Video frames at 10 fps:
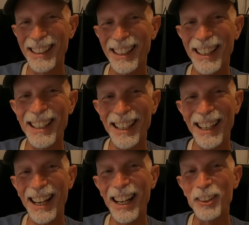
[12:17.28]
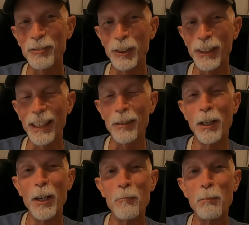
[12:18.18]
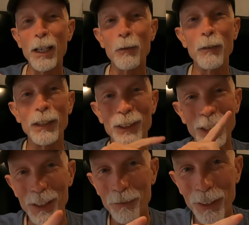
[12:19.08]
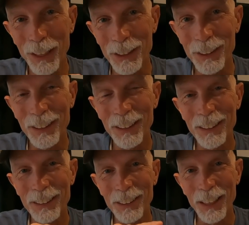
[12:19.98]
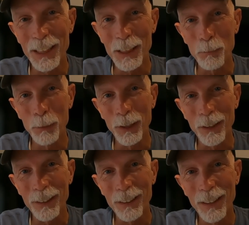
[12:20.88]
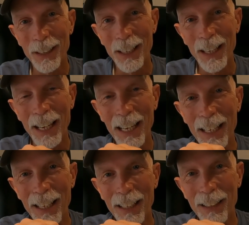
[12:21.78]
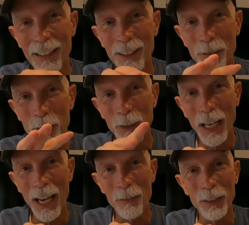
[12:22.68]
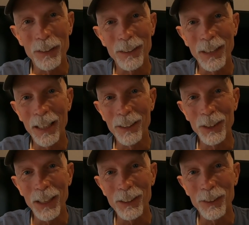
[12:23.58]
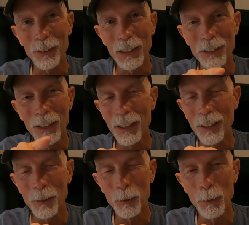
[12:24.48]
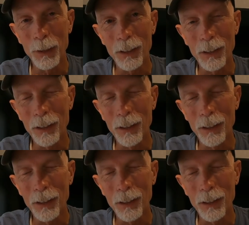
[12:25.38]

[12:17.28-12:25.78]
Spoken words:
I look forward to that. By the way, we just finished Jenny's book. And if you haven't had a chance to read it, Jenny Doan's book.